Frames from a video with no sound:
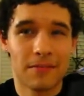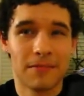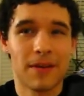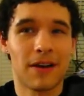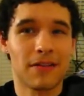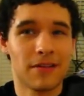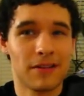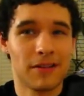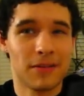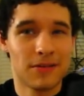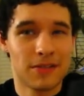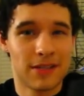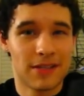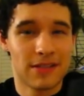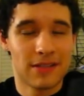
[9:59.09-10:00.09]

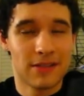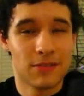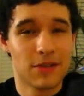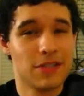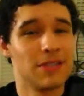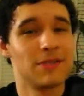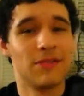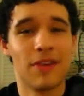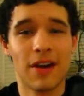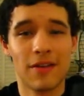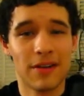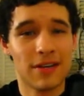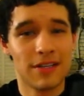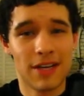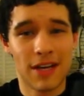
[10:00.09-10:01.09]
alkalosis, which is
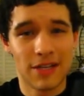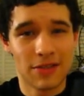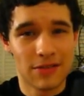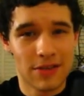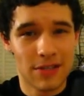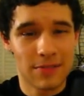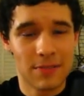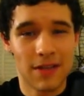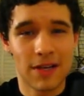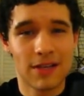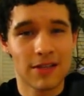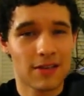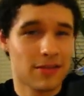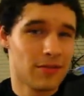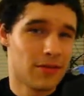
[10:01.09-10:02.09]
very dangerous
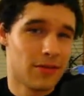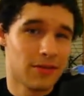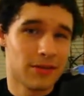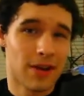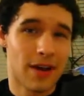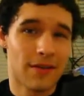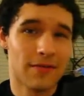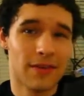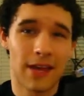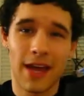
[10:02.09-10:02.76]
because it throws off the